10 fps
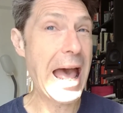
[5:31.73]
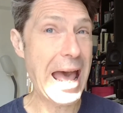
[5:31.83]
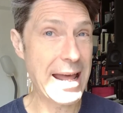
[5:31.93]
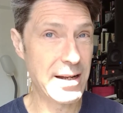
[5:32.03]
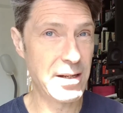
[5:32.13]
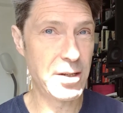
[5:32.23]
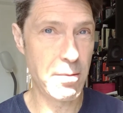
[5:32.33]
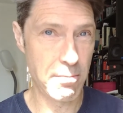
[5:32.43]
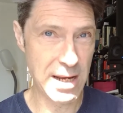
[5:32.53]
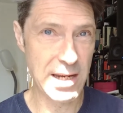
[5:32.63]
and
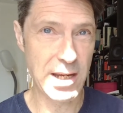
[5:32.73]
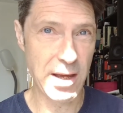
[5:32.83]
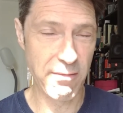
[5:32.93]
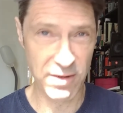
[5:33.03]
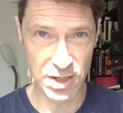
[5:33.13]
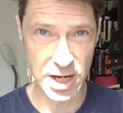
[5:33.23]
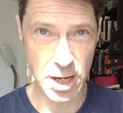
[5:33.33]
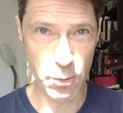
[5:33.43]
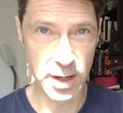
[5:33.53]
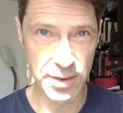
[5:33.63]
make a video.